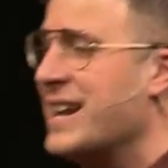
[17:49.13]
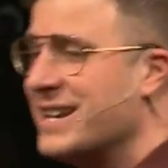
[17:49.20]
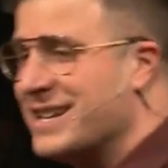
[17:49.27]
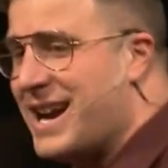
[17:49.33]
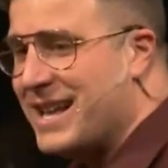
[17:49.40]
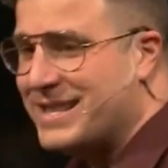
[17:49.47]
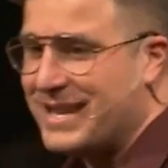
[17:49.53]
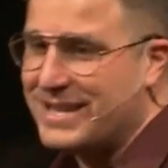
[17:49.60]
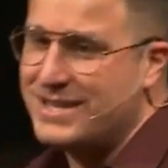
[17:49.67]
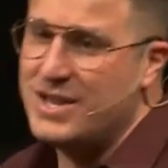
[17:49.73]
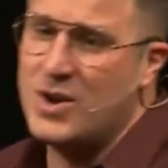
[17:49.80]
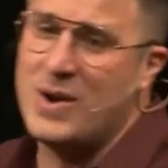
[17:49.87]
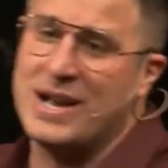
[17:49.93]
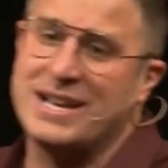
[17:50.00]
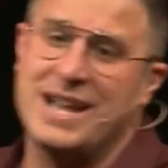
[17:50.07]
and God says,
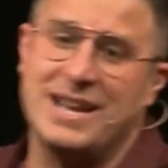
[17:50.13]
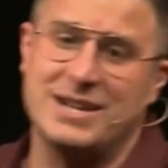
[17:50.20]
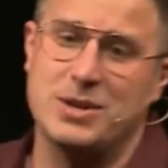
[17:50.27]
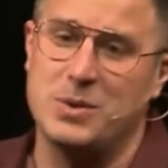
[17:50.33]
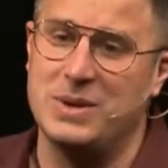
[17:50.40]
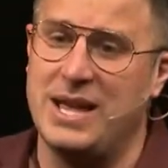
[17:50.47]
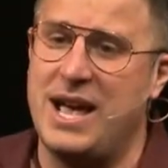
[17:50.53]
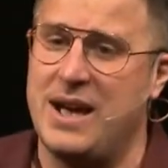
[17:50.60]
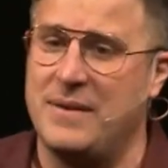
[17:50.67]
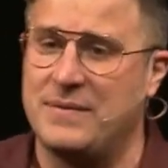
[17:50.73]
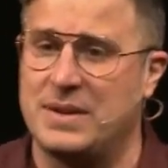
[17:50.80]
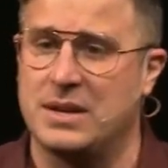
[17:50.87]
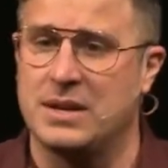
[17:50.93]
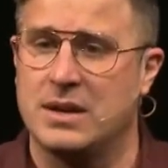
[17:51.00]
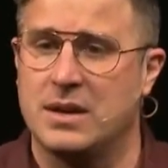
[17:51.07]
no, I got to go
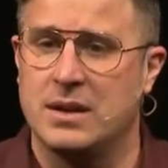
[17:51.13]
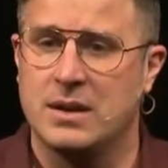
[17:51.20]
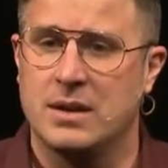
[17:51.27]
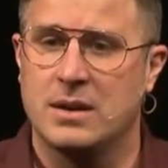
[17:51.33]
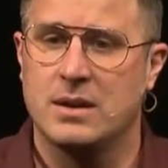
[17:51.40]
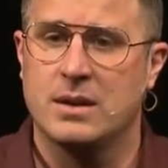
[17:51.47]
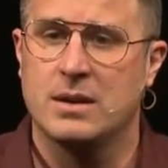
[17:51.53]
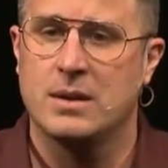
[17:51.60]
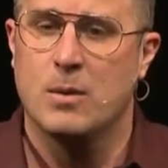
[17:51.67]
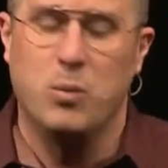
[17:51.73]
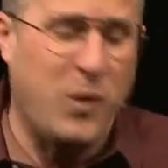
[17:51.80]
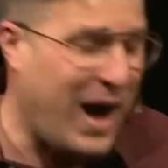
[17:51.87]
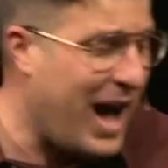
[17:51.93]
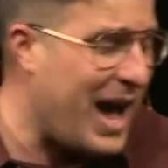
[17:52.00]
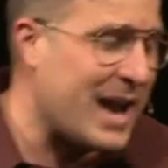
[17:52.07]
left.
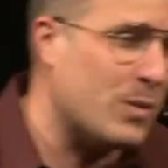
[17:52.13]
Why?